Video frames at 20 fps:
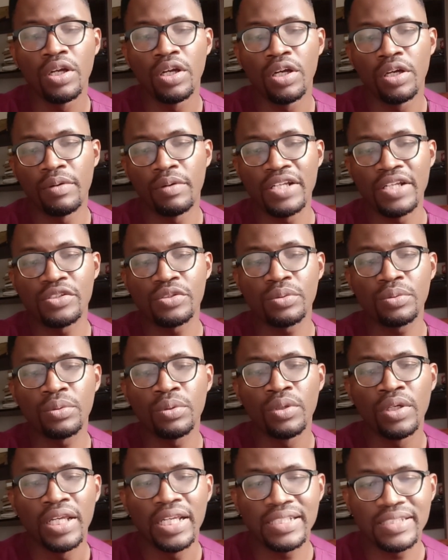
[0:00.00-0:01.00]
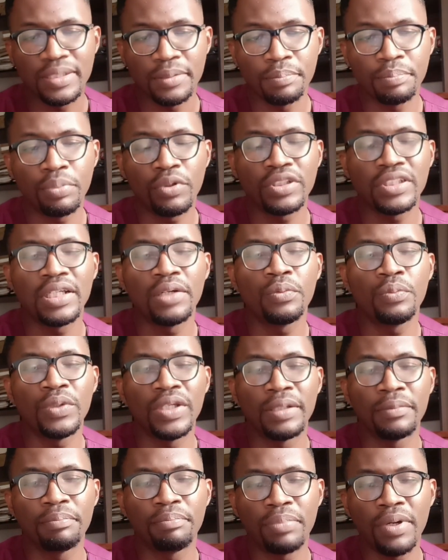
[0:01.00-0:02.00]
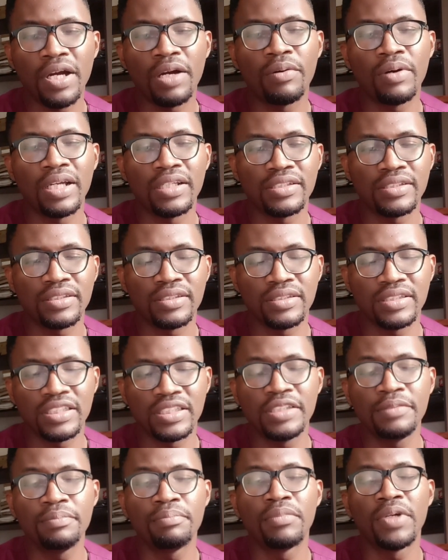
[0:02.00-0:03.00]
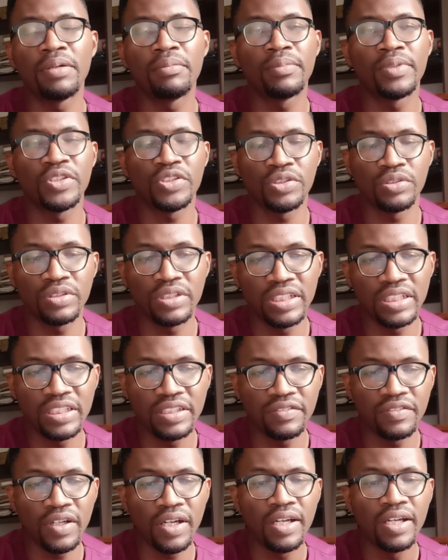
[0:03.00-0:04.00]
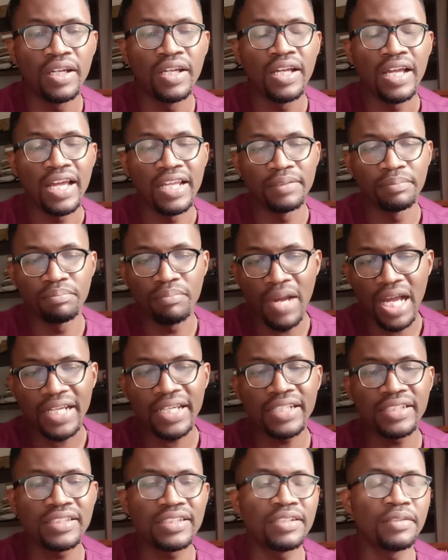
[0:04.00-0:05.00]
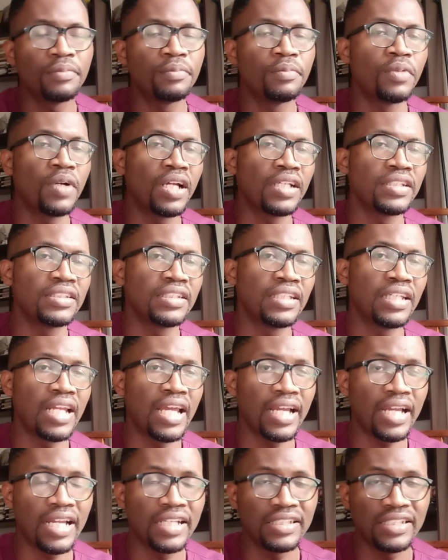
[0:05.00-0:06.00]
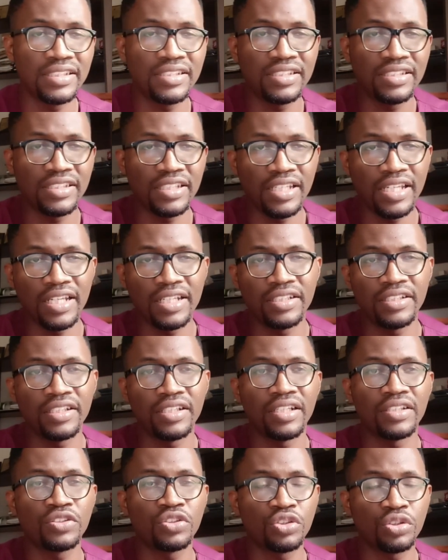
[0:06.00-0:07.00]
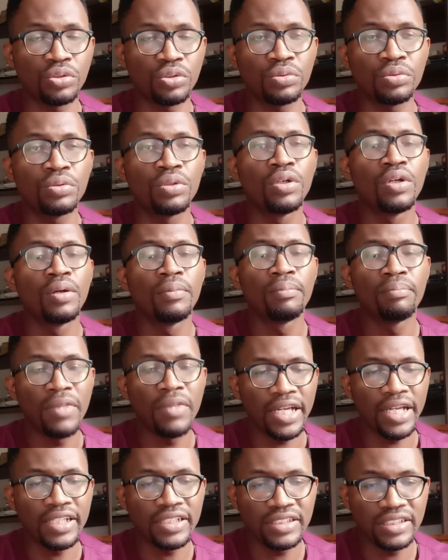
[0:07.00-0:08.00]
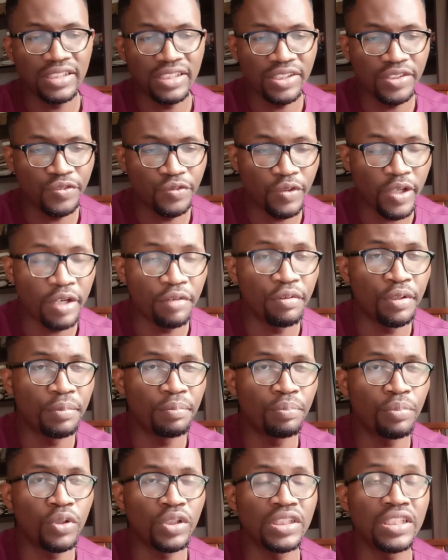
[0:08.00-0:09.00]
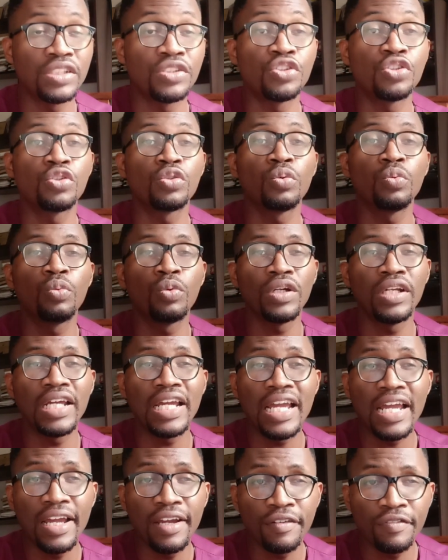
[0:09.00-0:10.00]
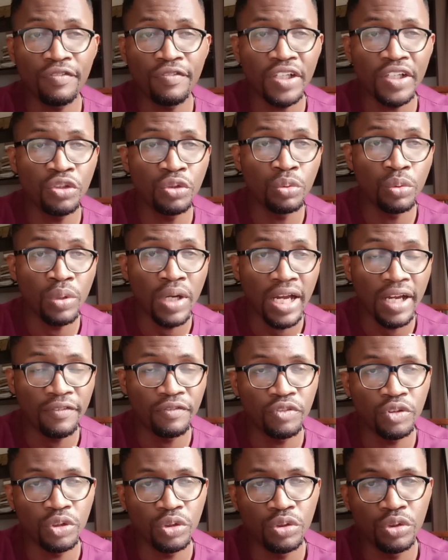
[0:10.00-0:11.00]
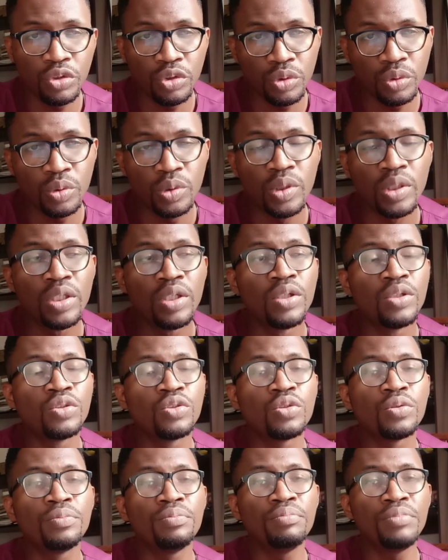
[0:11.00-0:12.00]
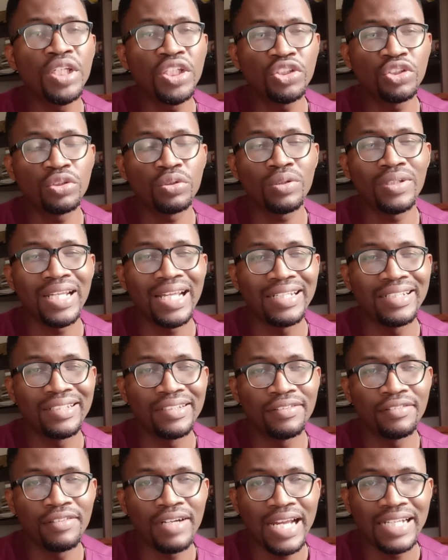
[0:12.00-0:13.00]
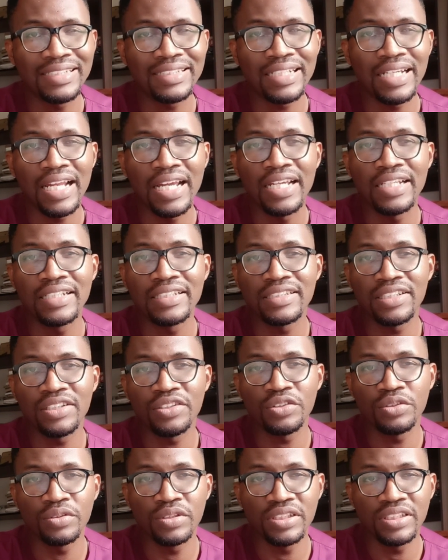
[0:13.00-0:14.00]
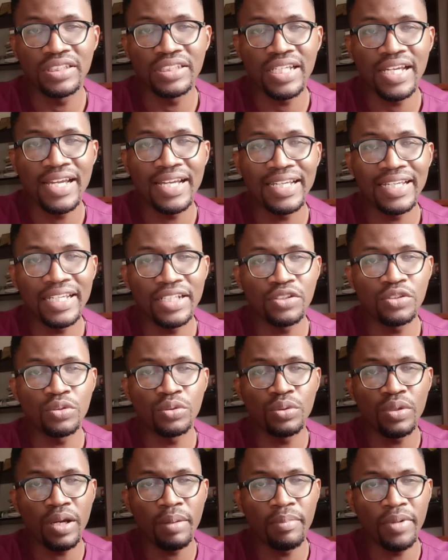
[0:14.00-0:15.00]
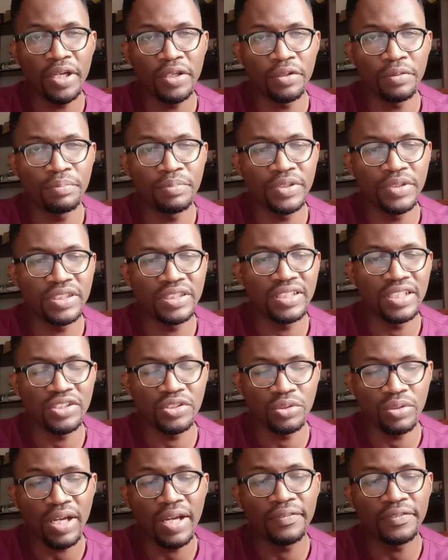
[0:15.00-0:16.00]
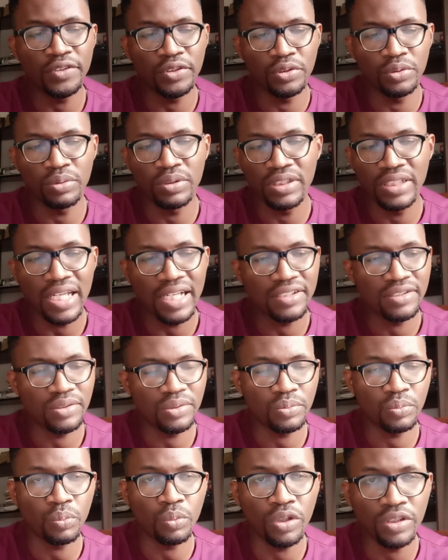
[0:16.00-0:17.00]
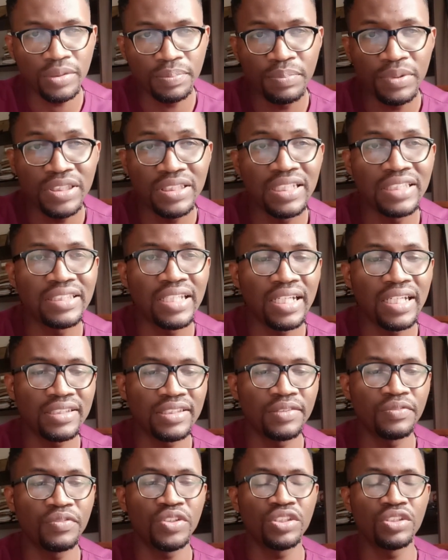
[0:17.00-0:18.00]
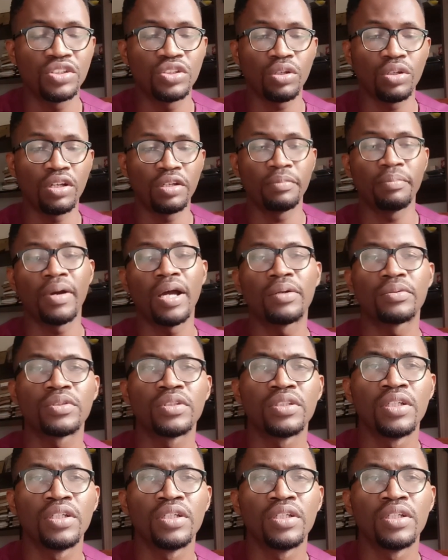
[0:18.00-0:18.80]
All right, so it's important we empower team members to deliver. And marketing and branding, like I did say earlier too, marketing is very important. So whatever you have to do to make sure that the right clientele you desire get to know about your business, you have to do it. That's what business activity is all about.